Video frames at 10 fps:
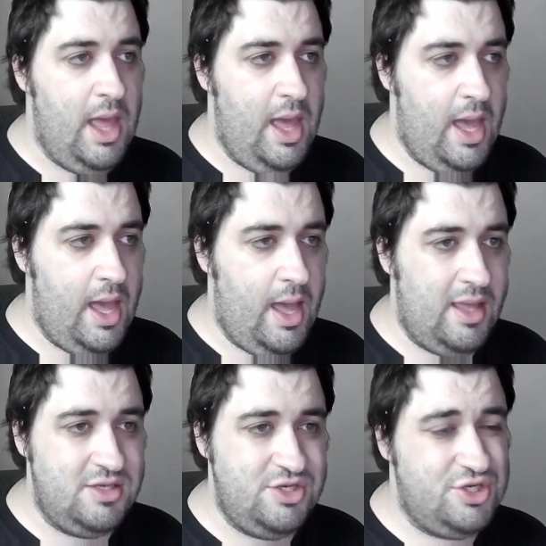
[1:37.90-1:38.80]

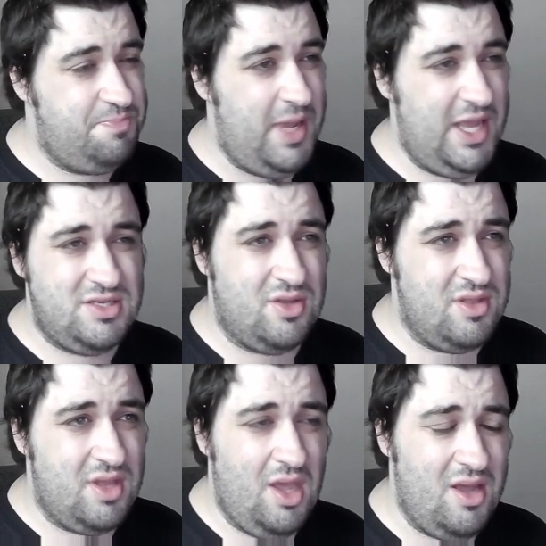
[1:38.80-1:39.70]
And just based
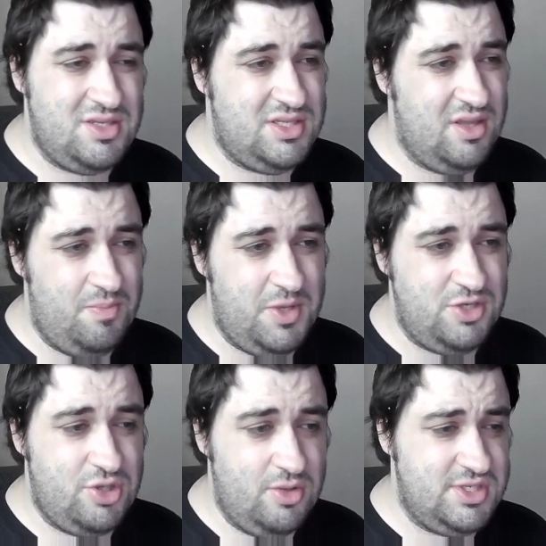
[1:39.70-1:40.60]
on the cards that have
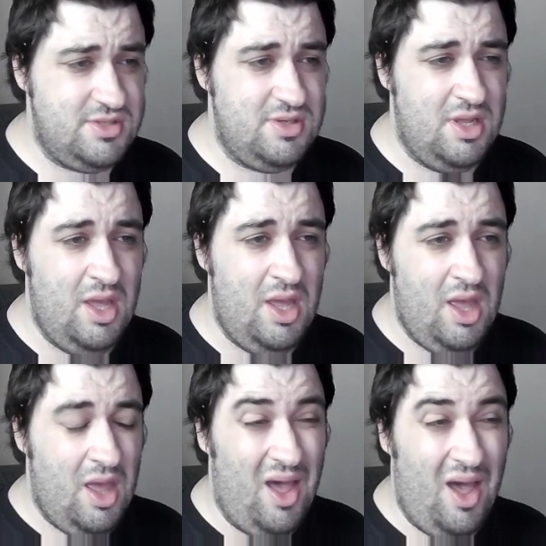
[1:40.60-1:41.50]
been chosen,
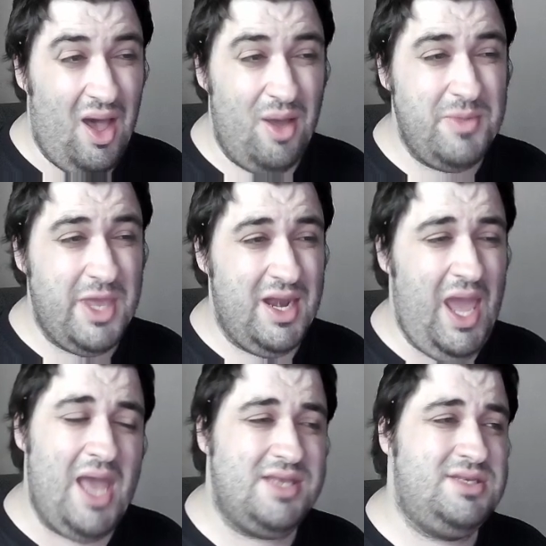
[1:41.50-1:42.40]
I'm going to
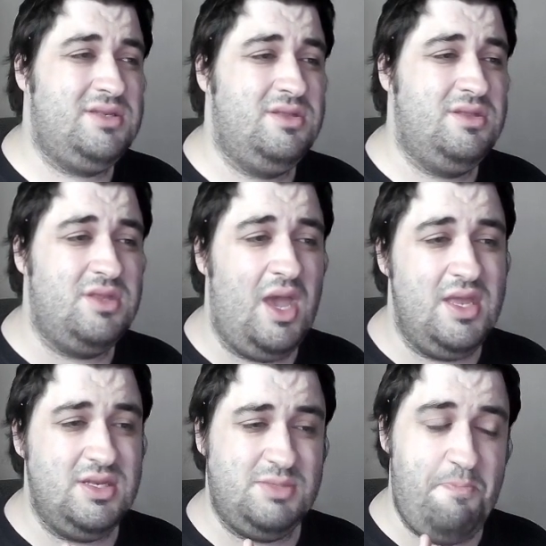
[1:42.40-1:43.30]
guess that
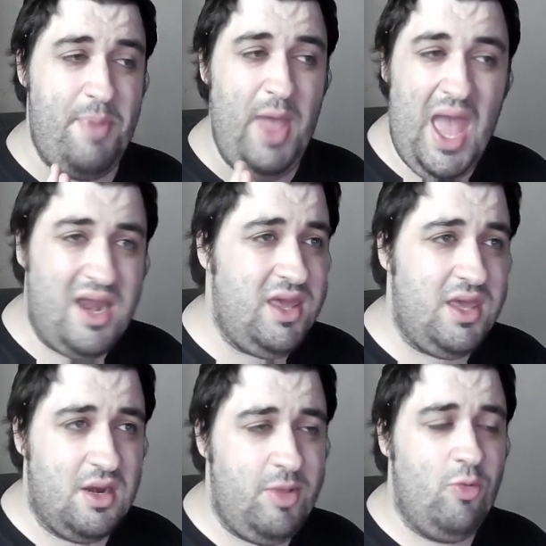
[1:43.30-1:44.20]
it's barely
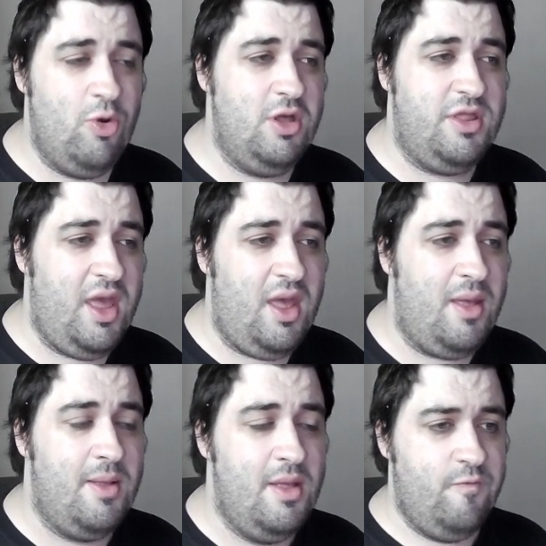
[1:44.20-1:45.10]
going to be worth it.
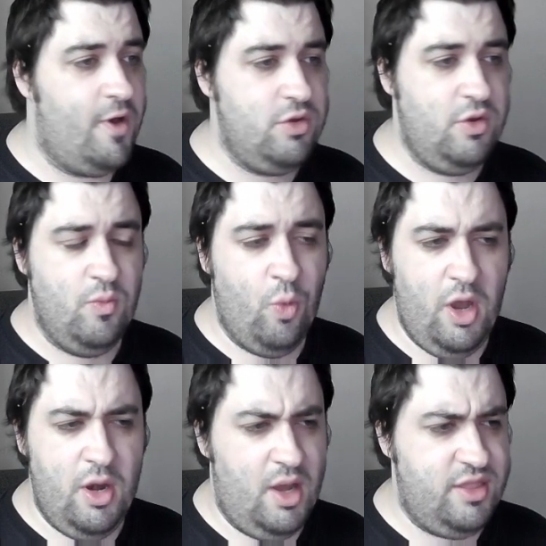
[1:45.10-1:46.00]
Volume
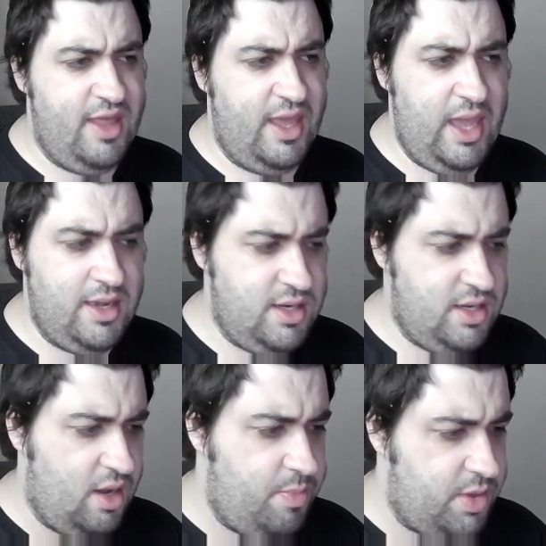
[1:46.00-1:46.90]
1, I think,
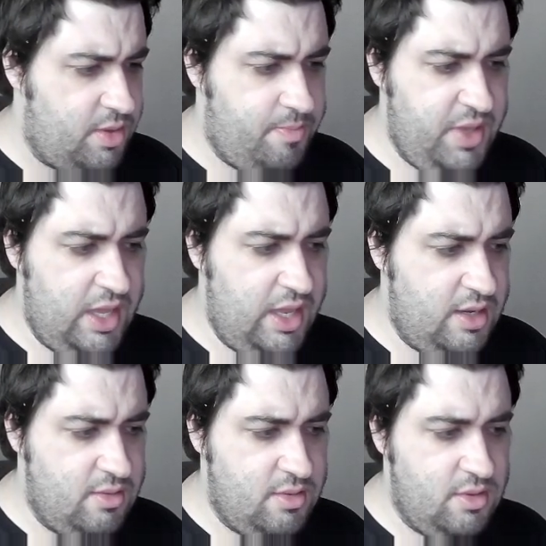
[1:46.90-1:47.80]
ended up
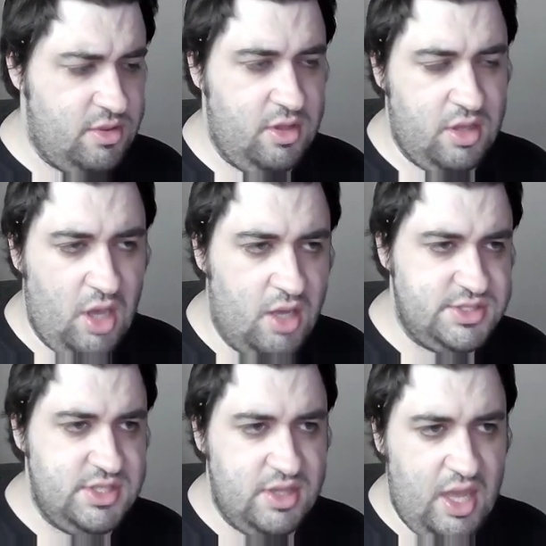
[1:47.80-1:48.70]
being the
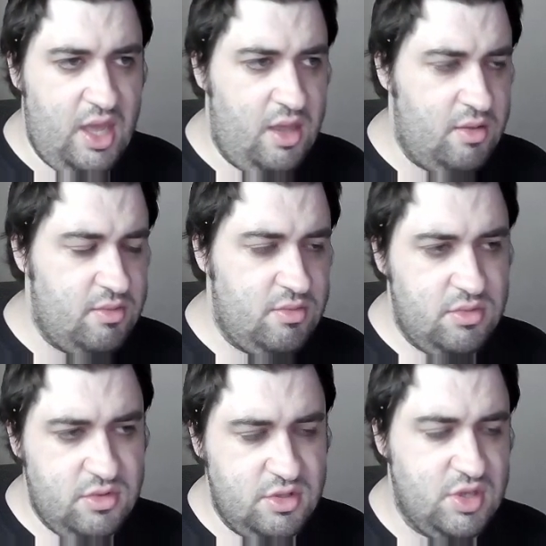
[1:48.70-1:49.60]
cards in there,
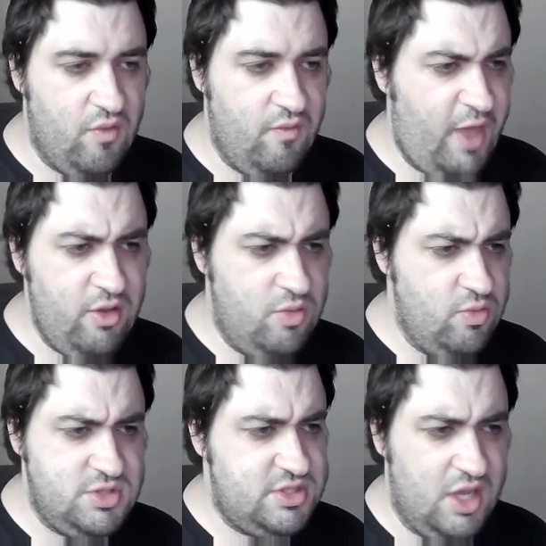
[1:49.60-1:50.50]
the total value
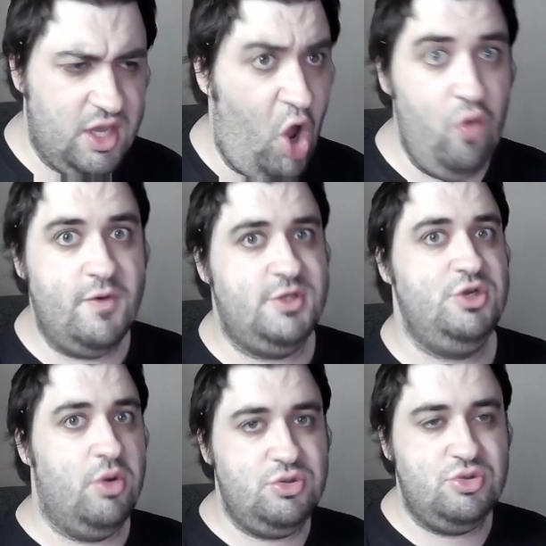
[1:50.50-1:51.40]
was like over
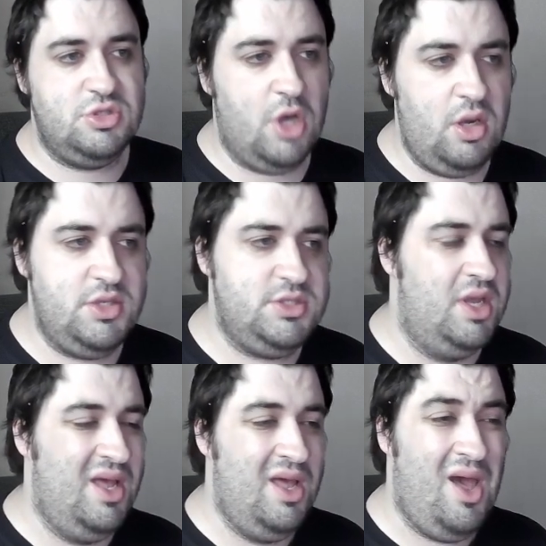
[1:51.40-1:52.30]
$200.
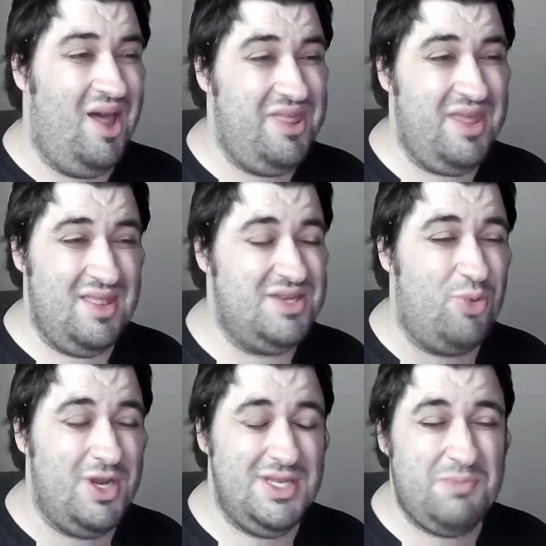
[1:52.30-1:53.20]
I think this
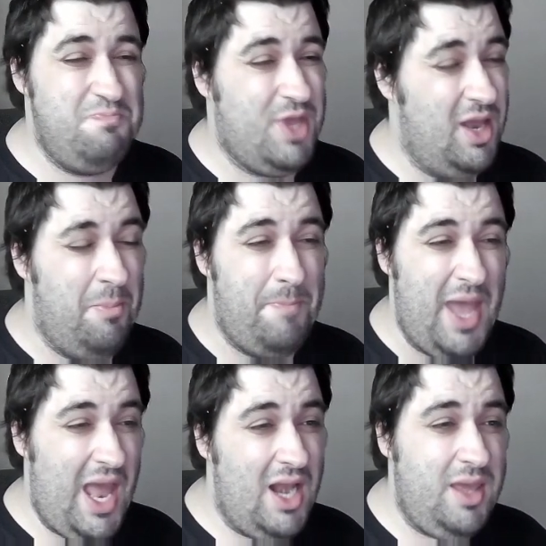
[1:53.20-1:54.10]
one is going to
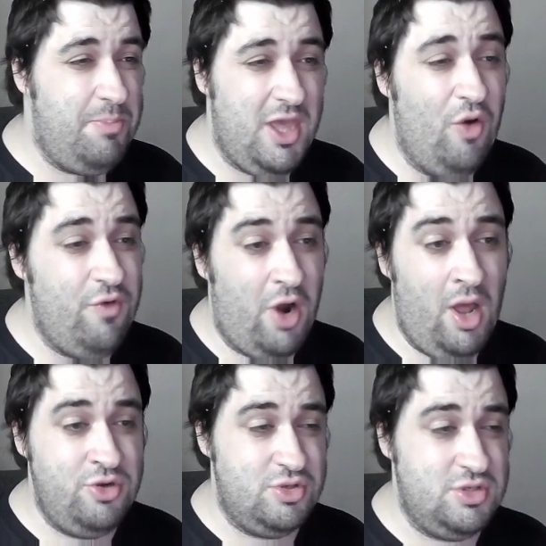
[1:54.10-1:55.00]
barely be over
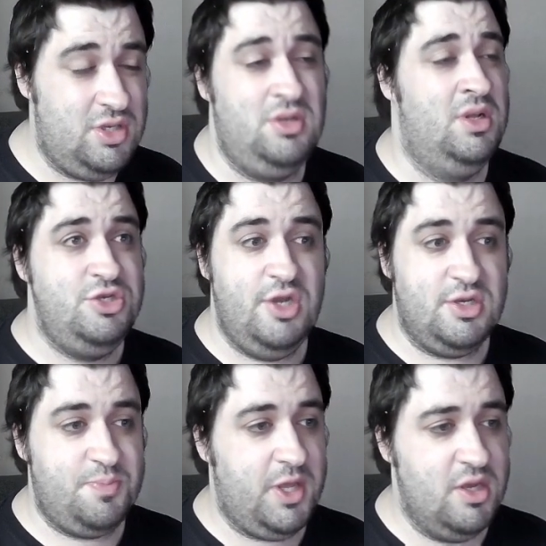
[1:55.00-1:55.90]
100,
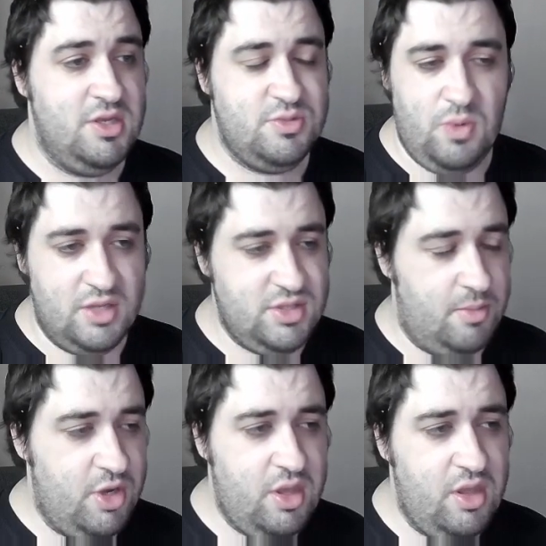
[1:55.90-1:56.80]
just because as
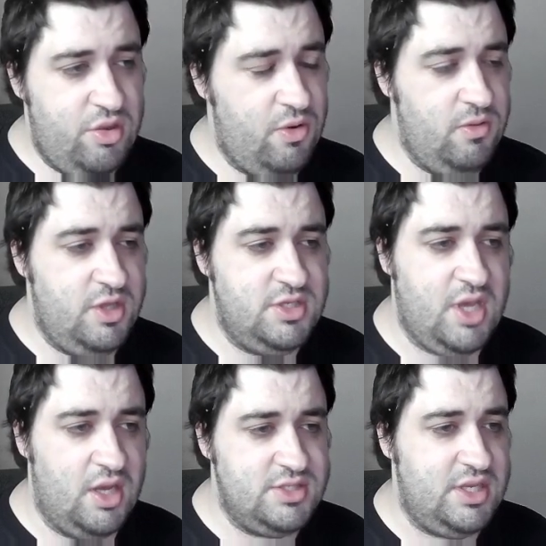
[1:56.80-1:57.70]
I'm looking through these
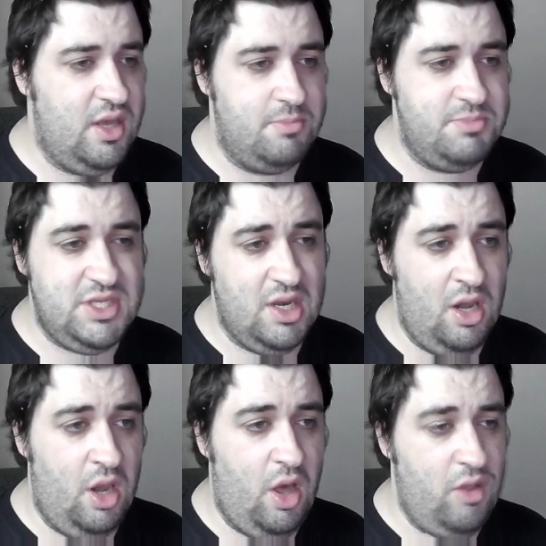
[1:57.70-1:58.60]
cards here, I'm seeing
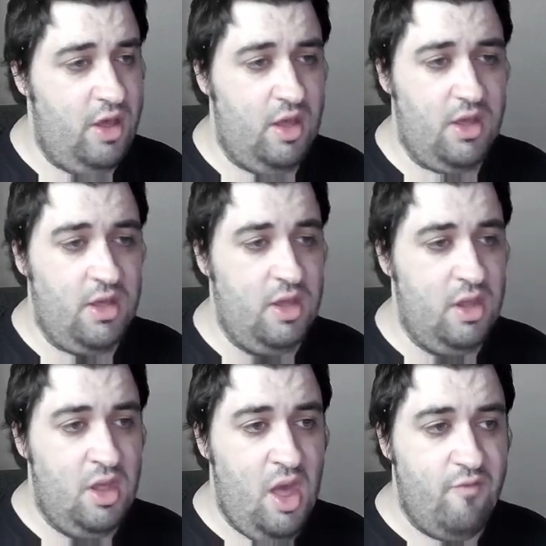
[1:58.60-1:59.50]
a lot that
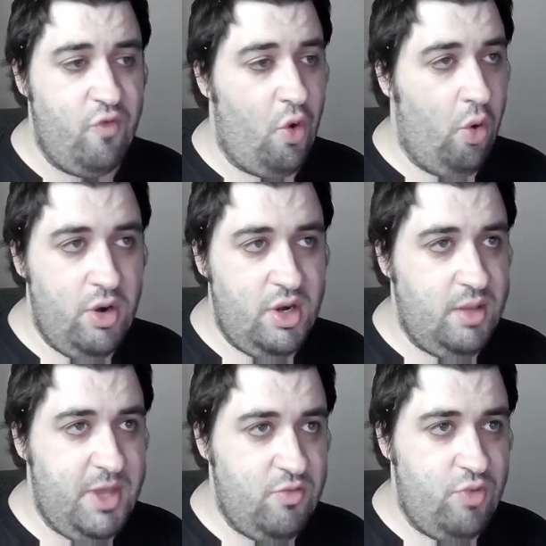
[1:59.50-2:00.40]
have
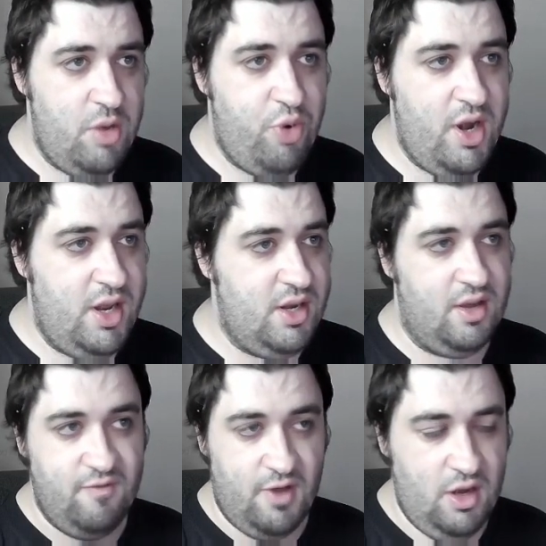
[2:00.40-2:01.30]
already been reprinted,
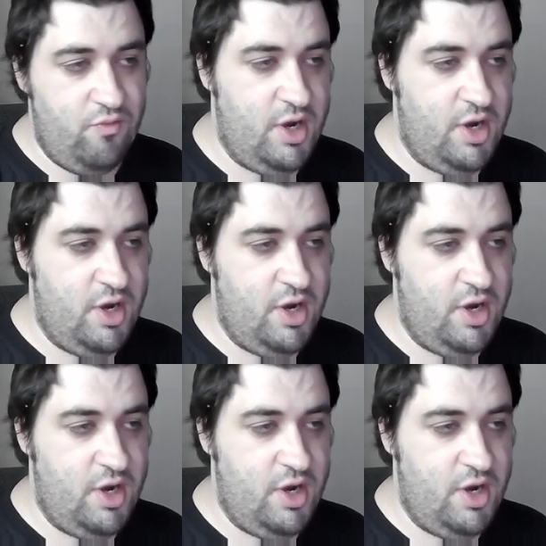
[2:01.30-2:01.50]
like Violent